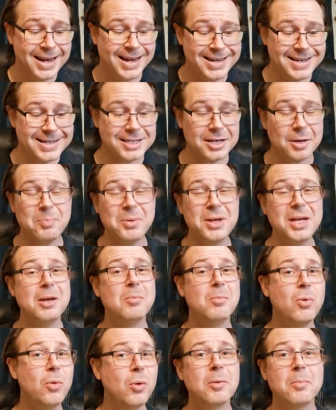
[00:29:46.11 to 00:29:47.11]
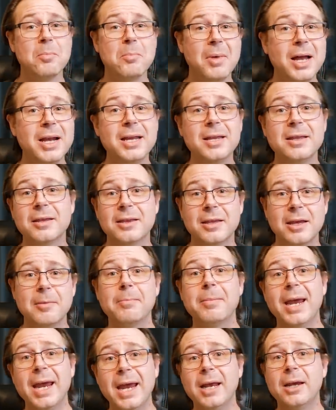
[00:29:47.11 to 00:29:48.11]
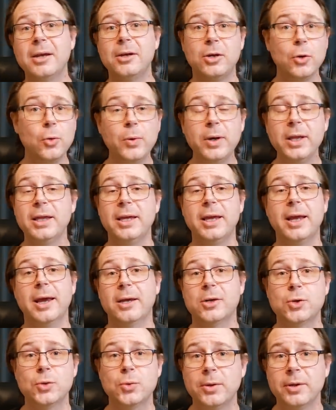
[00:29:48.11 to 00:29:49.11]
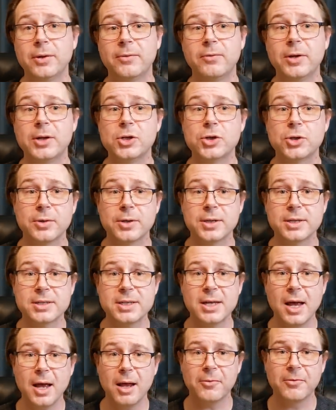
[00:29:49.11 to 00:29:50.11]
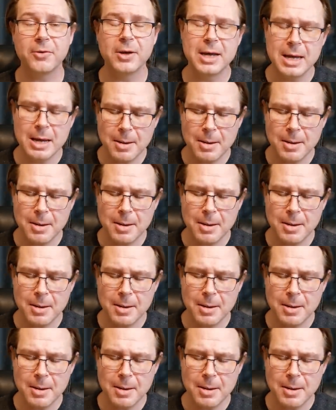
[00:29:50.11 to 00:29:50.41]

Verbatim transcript: ends up being more money than they made doing the actual adventure itself.